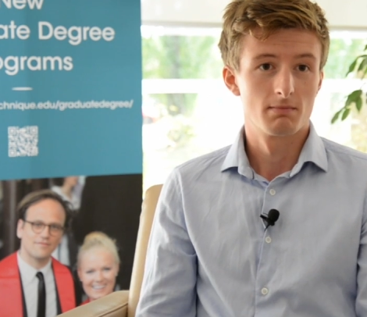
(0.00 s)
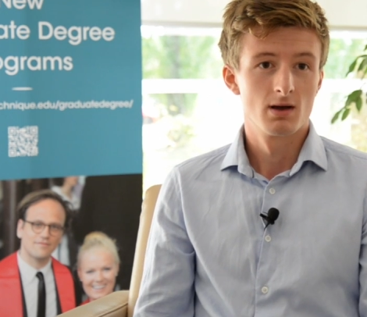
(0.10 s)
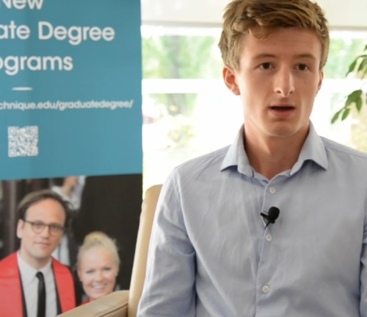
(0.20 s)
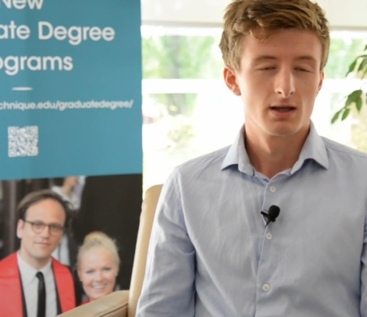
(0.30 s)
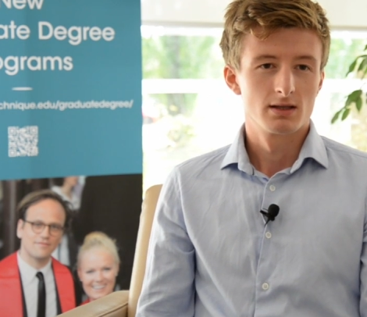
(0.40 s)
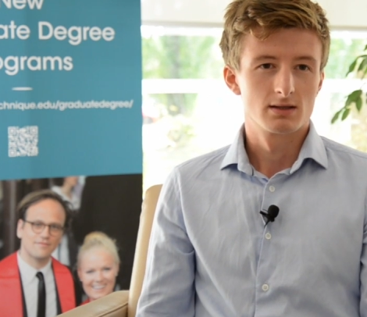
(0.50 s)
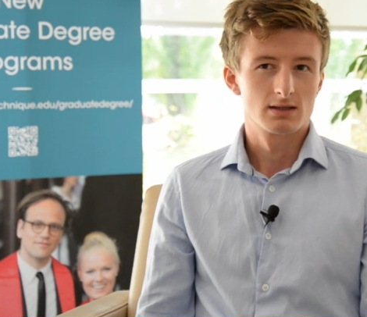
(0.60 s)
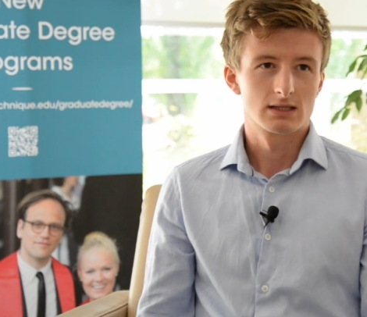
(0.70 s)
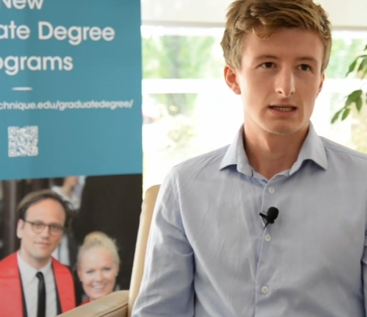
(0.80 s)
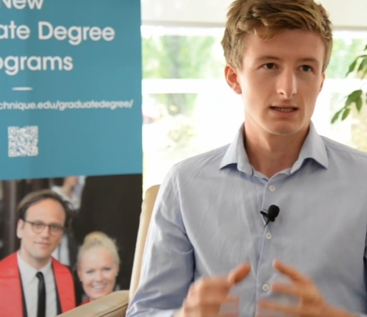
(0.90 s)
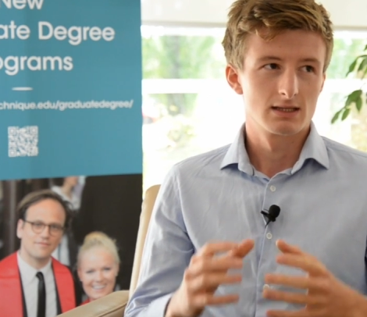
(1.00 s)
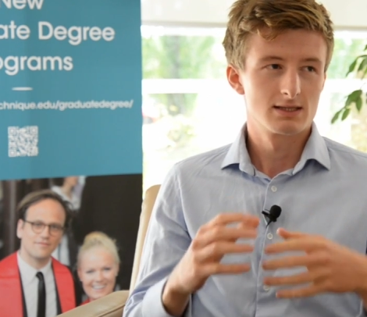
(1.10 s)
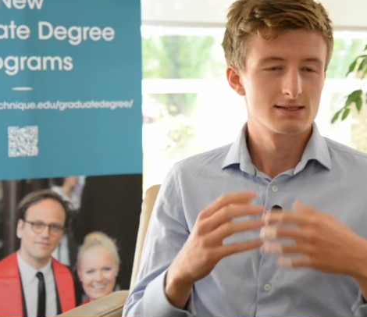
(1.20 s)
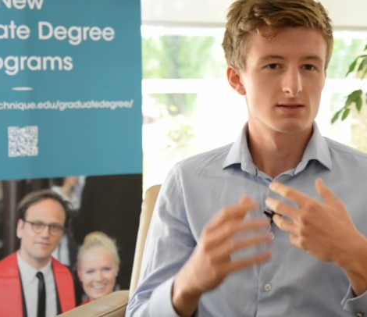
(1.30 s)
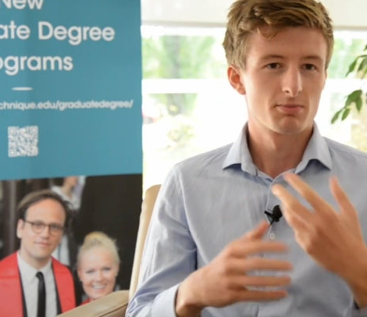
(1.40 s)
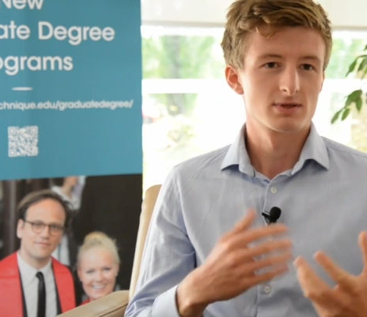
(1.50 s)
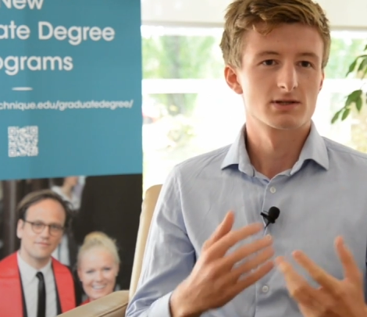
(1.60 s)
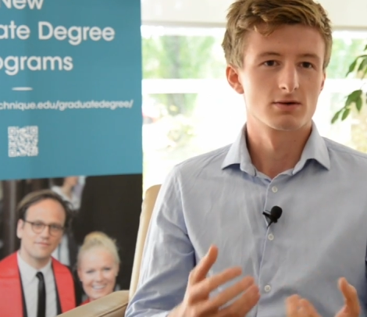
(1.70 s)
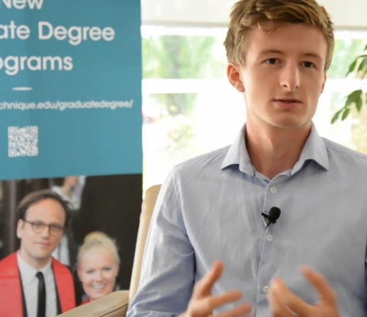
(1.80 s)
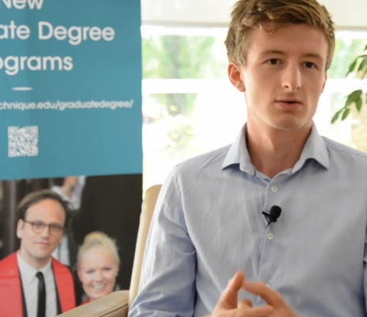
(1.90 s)
Speaker 1: Um, th this is a
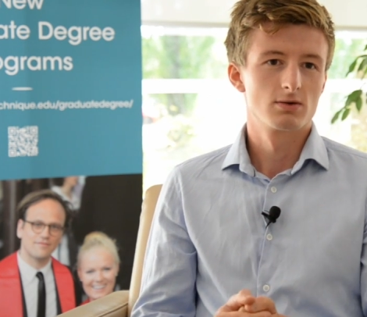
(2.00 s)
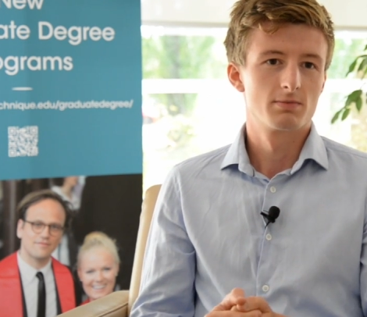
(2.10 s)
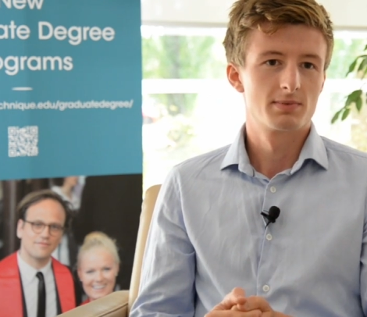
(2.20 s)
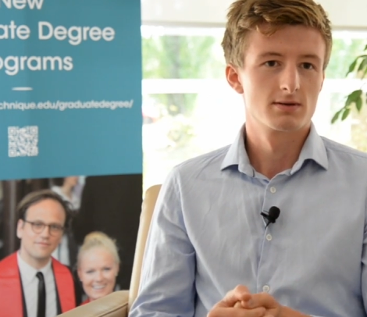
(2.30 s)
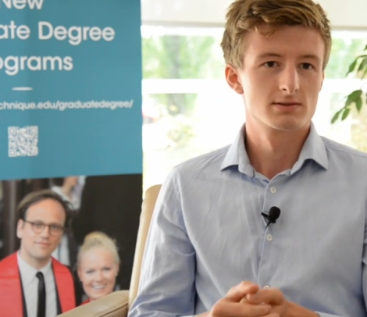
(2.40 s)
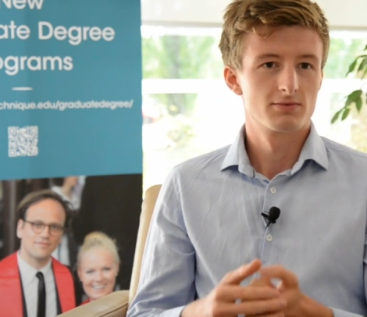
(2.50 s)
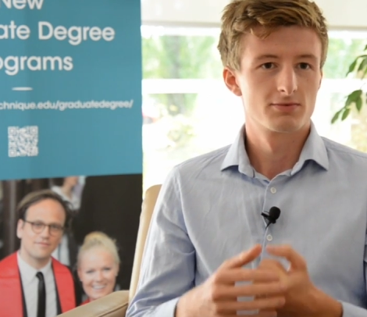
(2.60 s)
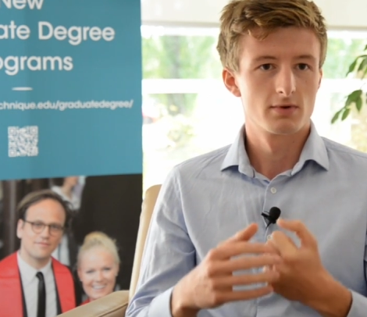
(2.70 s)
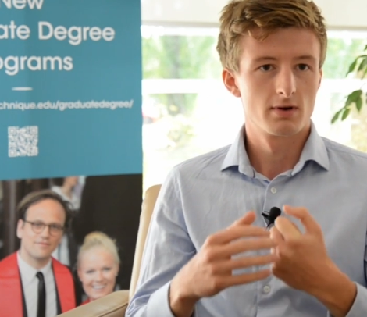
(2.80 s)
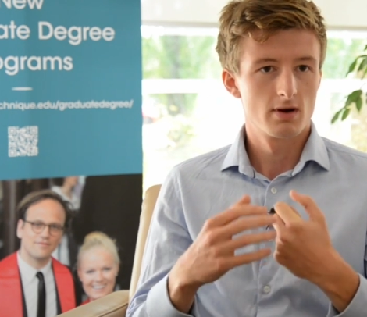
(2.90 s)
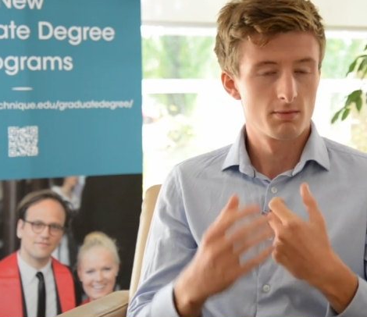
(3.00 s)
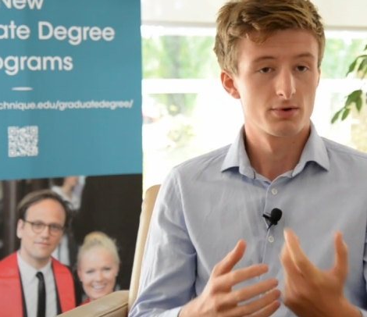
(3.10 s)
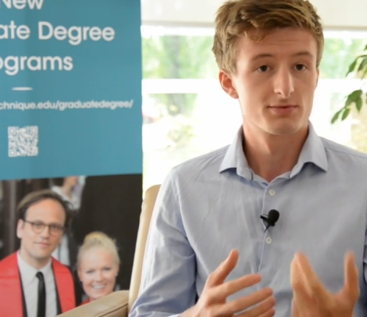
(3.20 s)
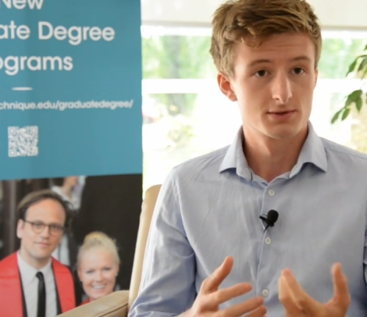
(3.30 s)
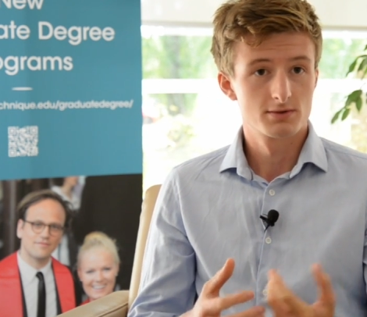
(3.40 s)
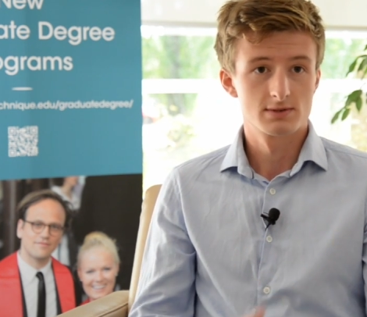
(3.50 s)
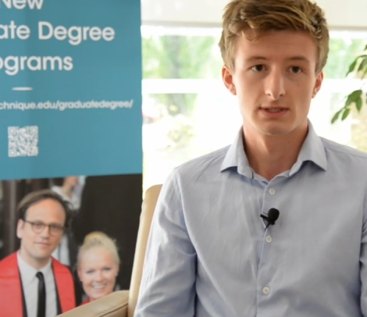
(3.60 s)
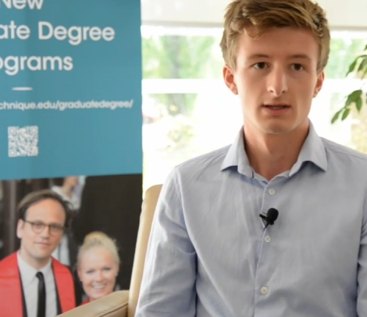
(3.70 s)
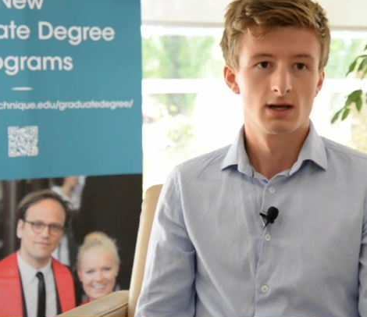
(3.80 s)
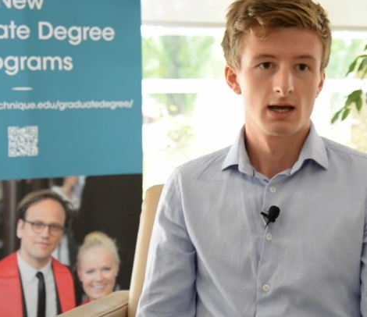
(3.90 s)
particular school because of the number of
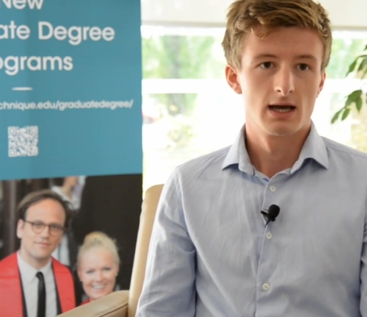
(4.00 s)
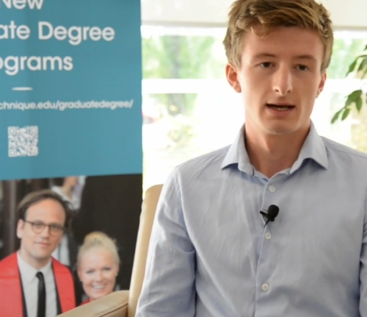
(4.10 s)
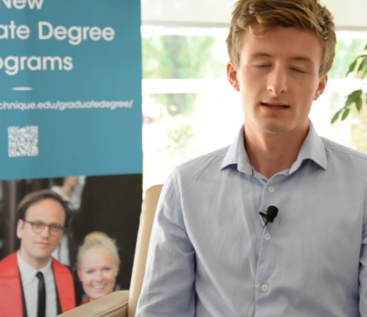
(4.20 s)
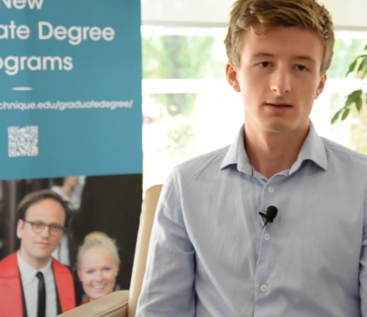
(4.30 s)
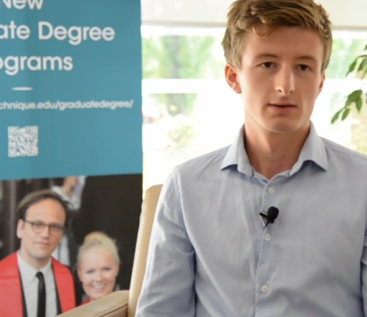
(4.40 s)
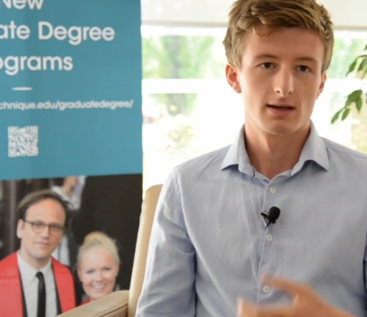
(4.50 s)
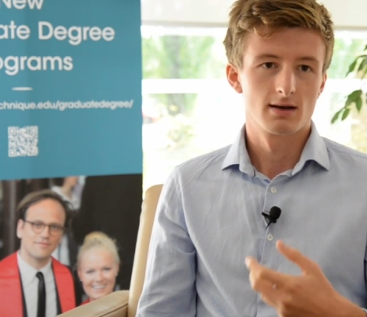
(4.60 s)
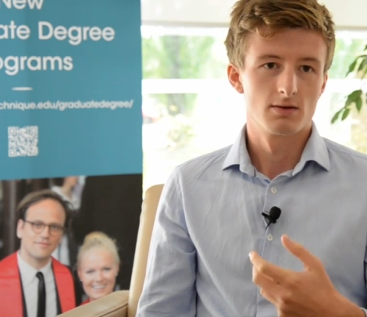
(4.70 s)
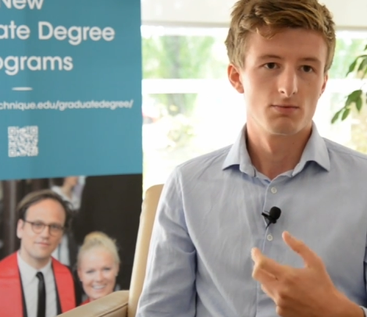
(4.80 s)
students, and, and I think you can